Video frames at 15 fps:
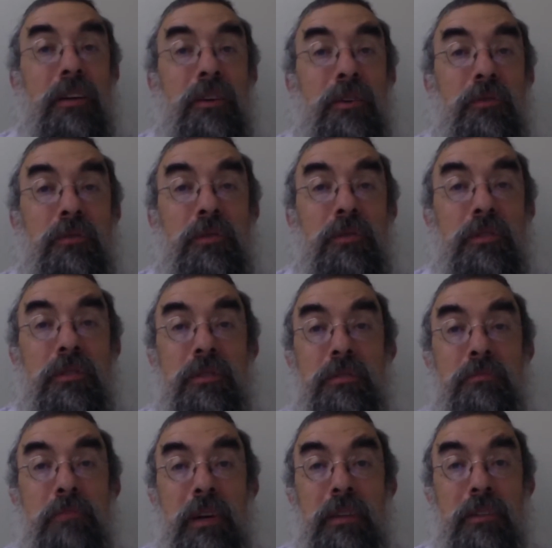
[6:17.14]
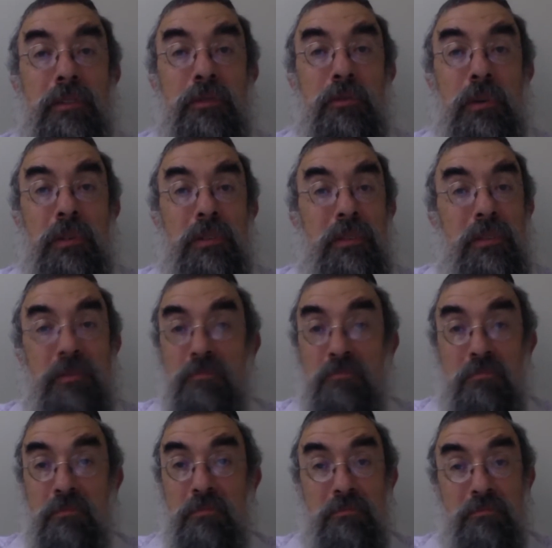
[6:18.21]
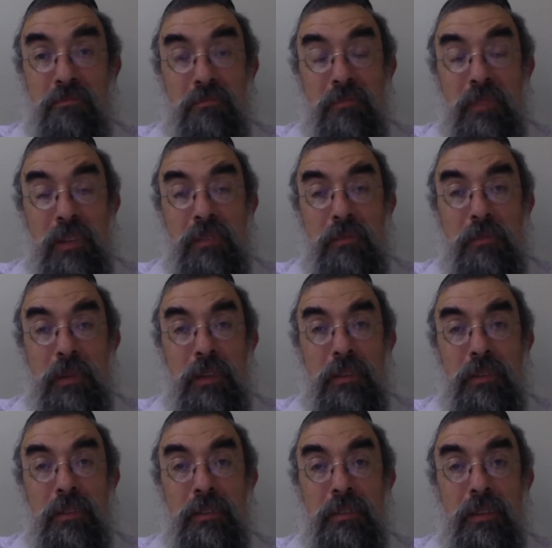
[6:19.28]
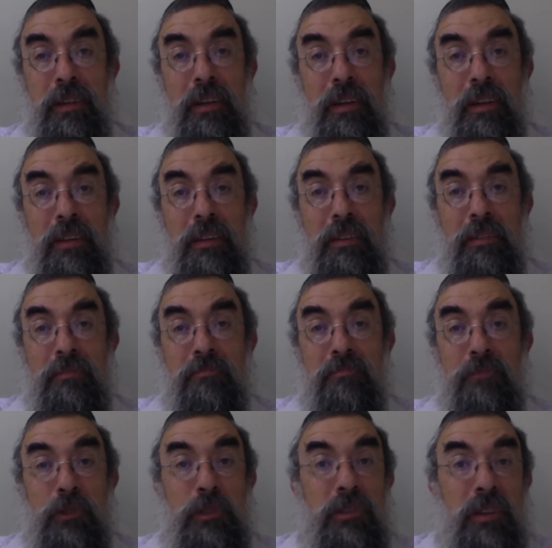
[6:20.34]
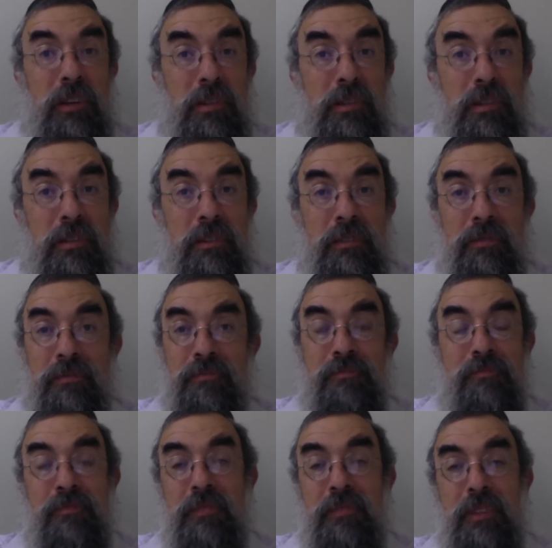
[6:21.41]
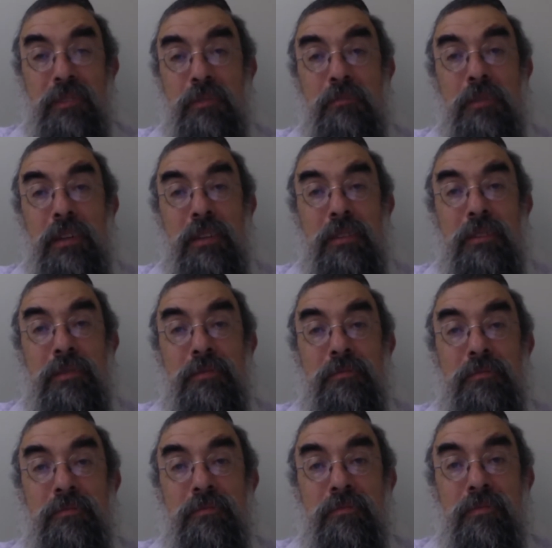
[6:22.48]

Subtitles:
Her IQ is minus 20. Doesn't matter. She's ugly. Doesn't matter.